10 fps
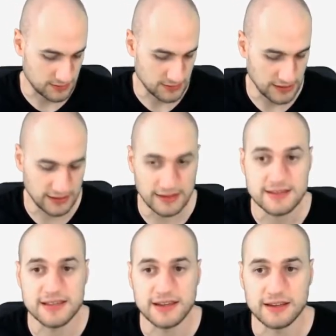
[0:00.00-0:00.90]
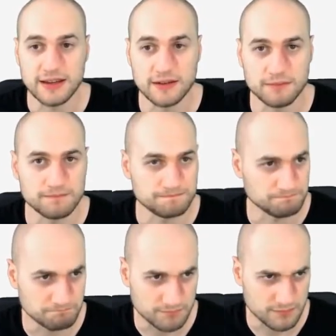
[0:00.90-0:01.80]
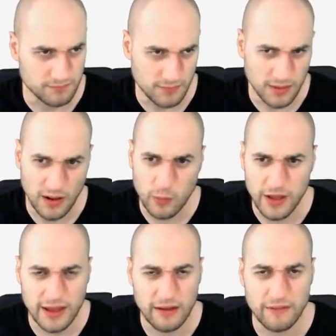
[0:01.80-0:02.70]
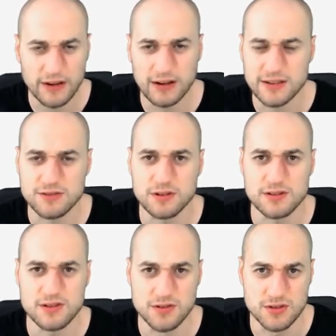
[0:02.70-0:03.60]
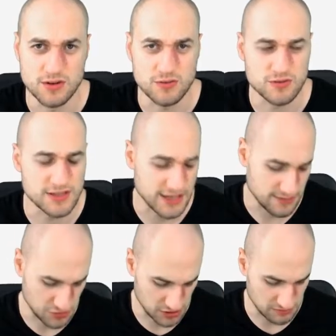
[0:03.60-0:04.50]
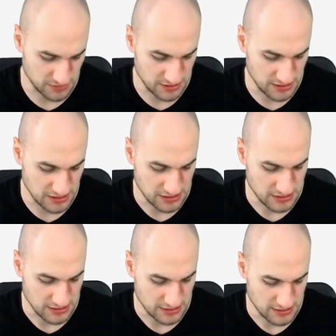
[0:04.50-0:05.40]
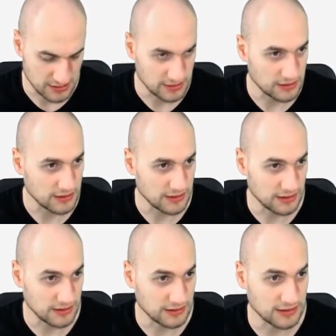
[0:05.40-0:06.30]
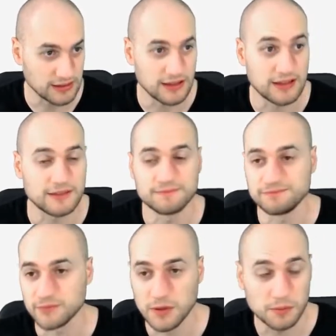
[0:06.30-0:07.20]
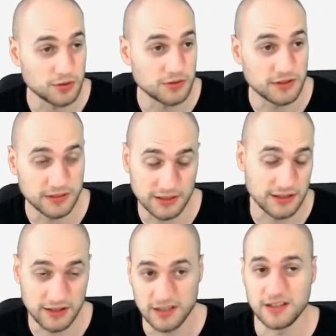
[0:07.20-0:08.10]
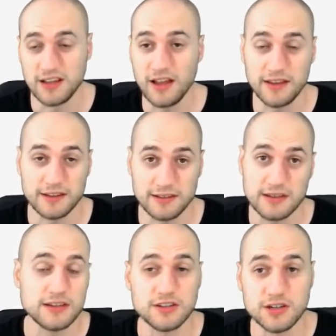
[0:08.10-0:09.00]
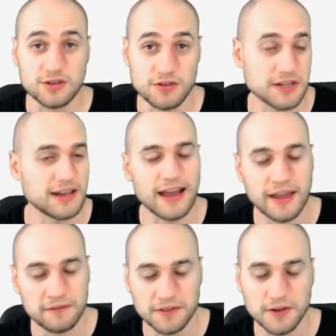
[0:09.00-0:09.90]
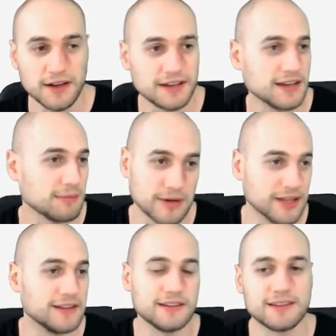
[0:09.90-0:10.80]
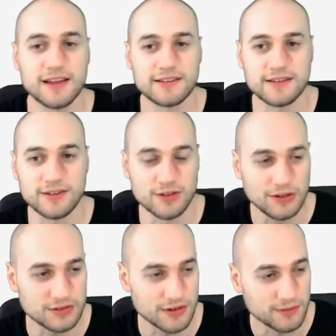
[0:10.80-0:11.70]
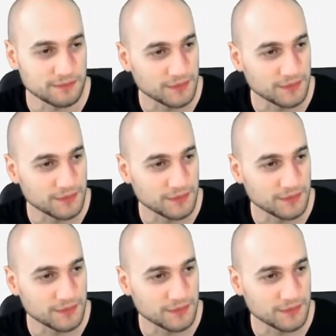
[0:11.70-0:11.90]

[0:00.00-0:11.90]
And let's say that we have an illustrious user whose name shall be tralalala. Whether the tralalala is he, she, or it, I have no idea, but that's our user.